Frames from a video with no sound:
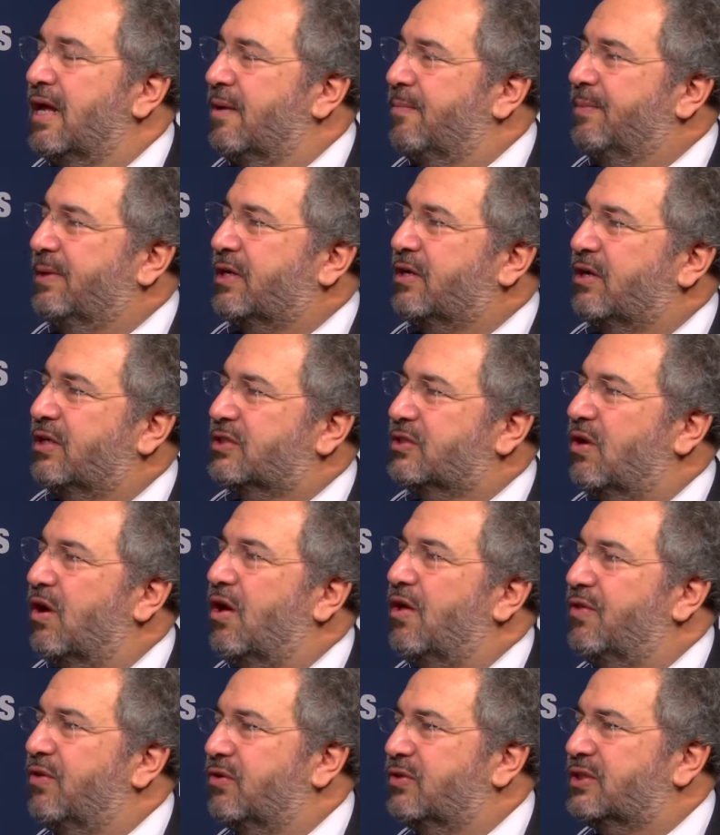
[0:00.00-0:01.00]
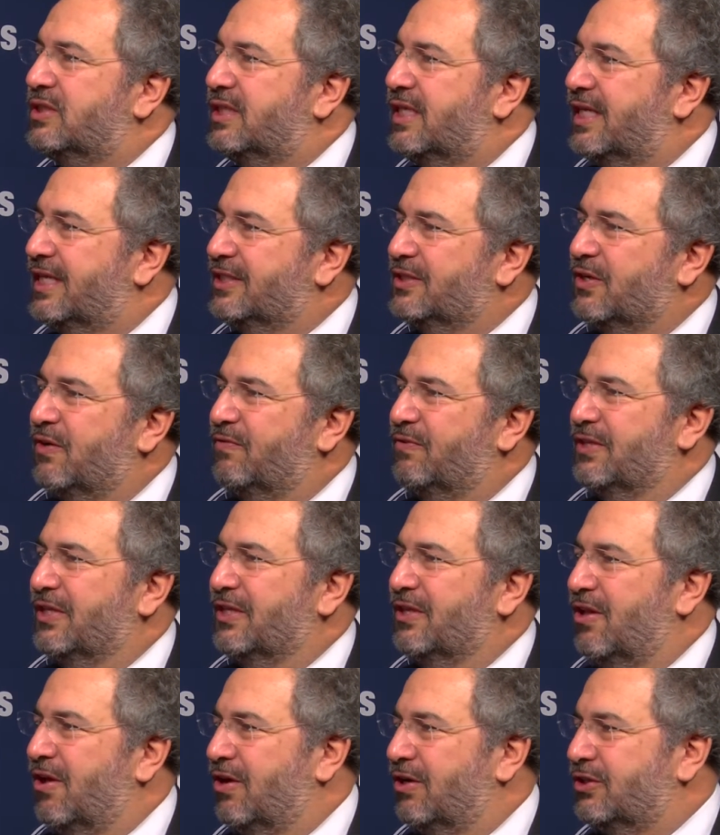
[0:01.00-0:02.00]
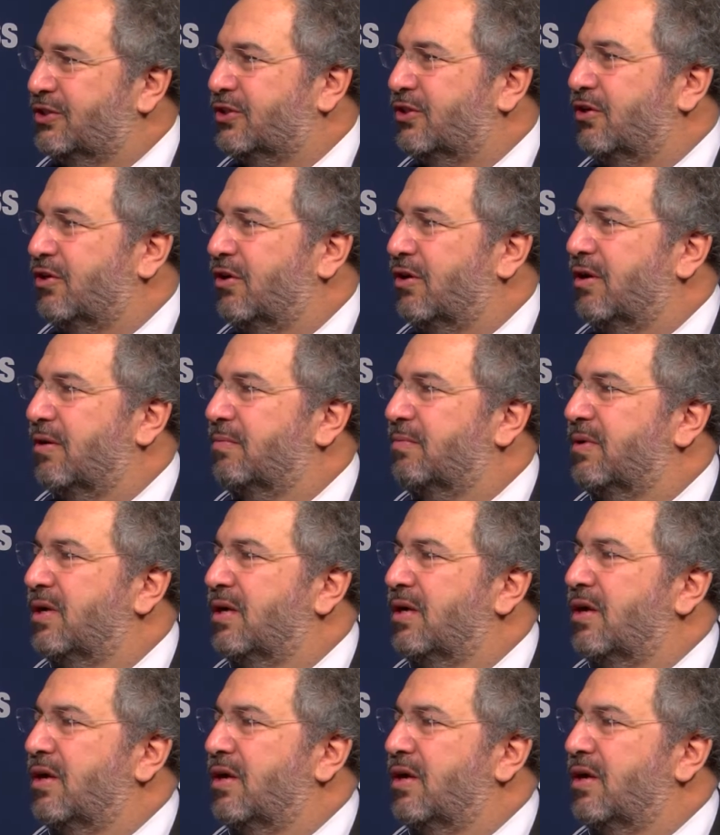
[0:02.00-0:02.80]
Because all those things over the long term